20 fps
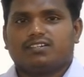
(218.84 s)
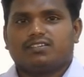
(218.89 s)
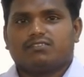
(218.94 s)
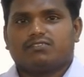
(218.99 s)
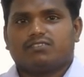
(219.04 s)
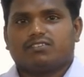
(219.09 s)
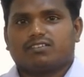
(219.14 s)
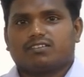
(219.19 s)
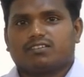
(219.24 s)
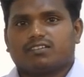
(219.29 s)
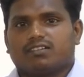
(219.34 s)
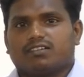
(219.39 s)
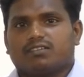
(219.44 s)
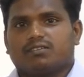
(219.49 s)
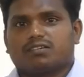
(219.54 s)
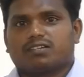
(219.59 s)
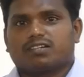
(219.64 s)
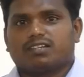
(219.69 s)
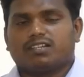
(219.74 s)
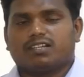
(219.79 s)
for
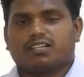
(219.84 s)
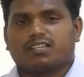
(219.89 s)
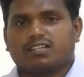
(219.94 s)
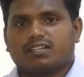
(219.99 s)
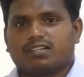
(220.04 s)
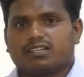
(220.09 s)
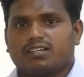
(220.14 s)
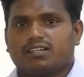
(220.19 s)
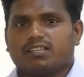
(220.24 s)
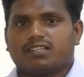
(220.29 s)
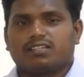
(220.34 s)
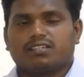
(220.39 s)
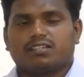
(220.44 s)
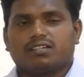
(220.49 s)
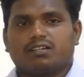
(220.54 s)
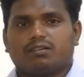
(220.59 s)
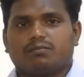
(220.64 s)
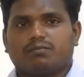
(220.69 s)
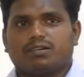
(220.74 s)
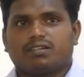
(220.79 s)
uh, clearing
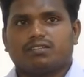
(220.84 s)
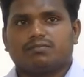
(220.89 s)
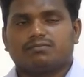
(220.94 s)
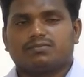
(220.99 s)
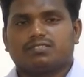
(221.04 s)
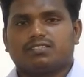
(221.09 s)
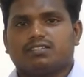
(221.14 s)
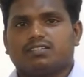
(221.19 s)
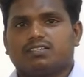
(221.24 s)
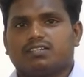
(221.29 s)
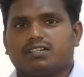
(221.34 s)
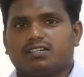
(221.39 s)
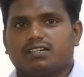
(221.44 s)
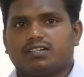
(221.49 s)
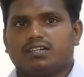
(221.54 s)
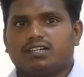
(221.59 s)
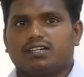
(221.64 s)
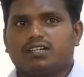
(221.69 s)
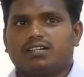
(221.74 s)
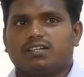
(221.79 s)
uh, prelims. Eh?
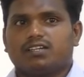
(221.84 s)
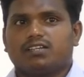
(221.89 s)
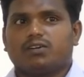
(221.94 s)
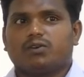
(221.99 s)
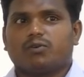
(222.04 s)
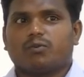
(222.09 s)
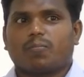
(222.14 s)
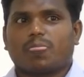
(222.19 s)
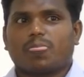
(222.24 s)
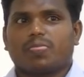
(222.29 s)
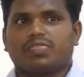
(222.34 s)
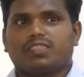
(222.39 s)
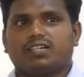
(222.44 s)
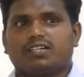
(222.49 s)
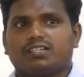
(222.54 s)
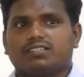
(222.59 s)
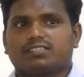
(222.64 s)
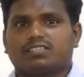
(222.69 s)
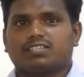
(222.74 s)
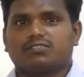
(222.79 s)
And um,
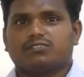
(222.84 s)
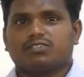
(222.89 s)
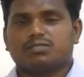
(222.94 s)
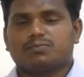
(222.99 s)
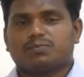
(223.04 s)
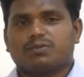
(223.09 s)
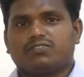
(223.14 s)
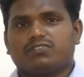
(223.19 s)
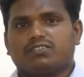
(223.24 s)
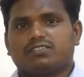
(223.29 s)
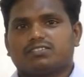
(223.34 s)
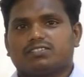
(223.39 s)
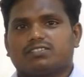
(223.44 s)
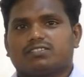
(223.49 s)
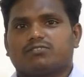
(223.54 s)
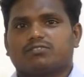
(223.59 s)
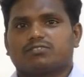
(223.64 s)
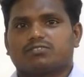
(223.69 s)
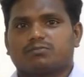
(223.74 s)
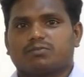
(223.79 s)
third thing was previous year
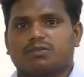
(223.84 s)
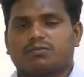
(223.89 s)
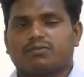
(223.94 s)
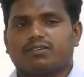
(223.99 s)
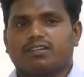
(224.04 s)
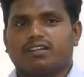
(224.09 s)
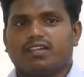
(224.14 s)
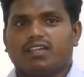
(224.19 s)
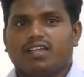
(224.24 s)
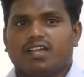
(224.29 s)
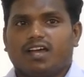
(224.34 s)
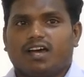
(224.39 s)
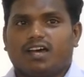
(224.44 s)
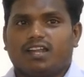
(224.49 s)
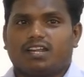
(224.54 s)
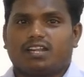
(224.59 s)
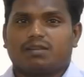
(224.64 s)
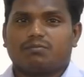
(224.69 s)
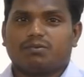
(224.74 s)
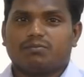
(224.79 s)
question paper
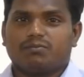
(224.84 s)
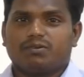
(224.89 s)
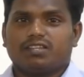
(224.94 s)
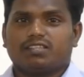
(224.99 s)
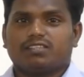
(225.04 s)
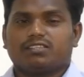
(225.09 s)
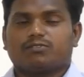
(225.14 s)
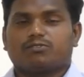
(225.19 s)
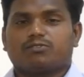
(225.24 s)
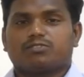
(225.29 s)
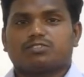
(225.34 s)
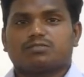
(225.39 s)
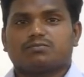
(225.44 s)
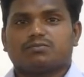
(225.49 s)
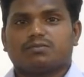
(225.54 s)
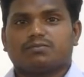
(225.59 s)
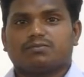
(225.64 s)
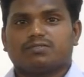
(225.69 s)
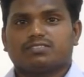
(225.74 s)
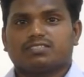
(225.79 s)
and remembering the question
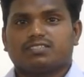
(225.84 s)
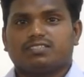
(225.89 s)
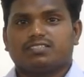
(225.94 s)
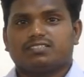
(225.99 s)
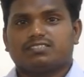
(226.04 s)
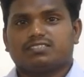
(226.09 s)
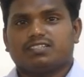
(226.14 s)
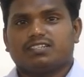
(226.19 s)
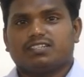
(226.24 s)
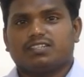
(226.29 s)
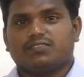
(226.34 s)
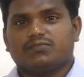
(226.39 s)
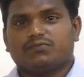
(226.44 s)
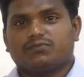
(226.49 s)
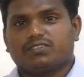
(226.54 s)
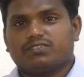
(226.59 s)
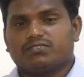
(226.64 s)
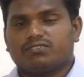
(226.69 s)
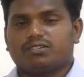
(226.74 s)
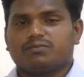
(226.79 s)
papers and each and
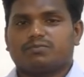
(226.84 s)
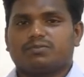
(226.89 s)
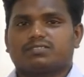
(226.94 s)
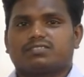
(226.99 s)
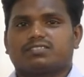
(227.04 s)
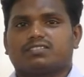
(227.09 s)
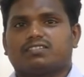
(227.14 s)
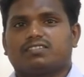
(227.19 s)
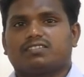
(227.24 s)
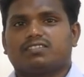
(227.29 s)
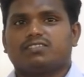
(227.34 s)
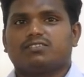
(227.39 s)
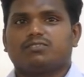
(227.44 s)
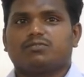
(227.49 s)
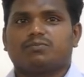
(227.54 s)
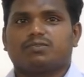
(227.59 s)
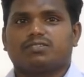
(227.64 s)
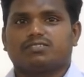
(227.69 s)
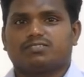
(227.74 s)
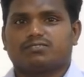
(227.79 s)
every word present in the
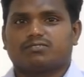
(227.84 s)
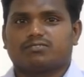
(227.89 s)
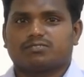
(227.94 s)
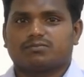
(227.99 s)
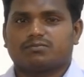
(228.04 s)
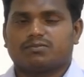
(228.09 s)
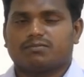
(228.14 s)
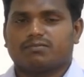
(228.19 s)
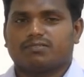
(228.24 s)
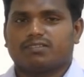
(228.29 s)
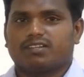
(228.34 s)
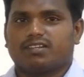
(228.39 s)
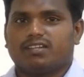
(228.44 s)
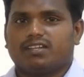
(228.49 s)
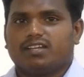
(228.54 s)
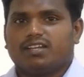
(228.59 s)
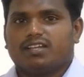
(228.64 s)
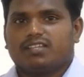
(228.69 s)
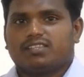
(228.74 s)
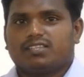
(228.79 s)
UPSC question paper.
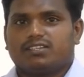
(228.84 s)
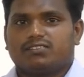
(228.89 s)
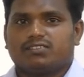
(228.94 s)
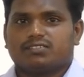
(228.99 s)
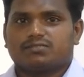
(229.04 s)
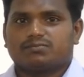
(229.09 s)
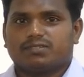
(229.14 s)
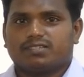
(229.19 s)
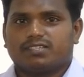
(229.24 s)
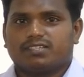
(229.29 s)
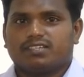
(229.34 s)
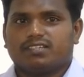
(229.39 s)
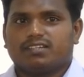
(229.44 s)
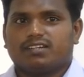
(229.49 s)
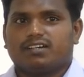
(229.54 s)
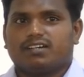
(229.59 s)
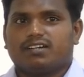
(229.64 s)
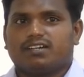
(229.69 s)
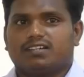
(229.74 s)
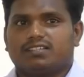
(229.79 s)
That was my
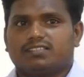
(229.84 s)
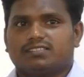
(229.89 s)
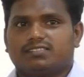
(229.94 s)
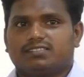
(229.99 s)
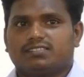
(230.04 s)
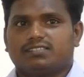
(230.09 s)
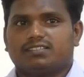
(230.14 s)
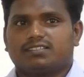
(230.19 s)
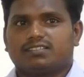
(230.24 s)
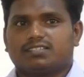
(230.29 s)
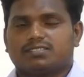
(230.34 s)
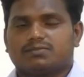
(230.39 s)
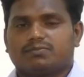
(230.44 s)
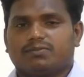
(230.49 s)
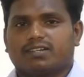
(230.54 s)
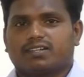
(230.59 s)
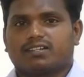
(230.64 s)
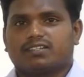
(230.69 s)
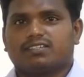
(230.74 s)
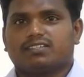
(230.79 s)
uh, third
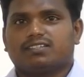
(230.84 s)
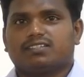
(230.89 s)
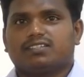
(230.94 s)
aspect